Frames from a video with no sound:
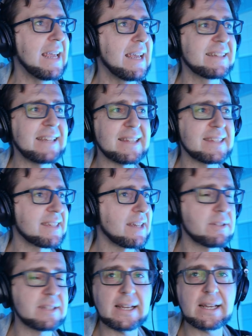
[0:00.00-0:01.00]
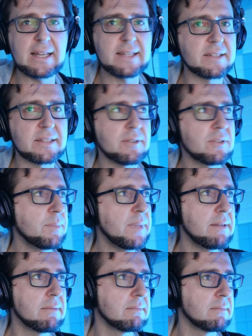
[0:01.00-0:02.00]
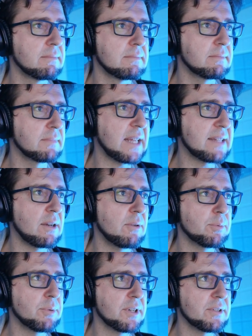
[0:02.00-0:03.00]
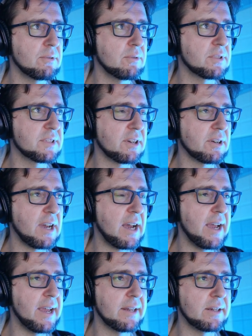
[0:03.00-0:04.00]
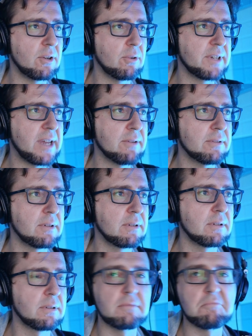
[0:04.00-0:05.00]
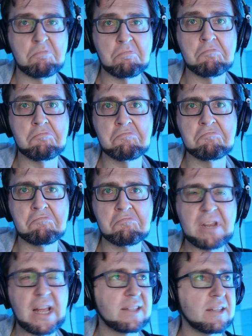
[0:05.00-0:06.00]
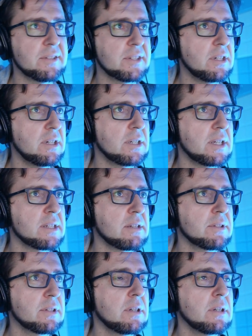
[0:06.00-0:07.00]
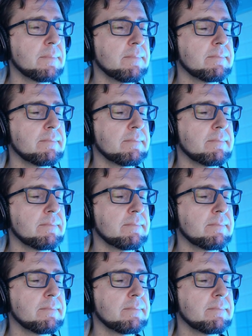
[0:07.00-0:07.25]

That sounds like a laser sound to me. That's how it works. You start high and go down. That sounds good. That sounds good.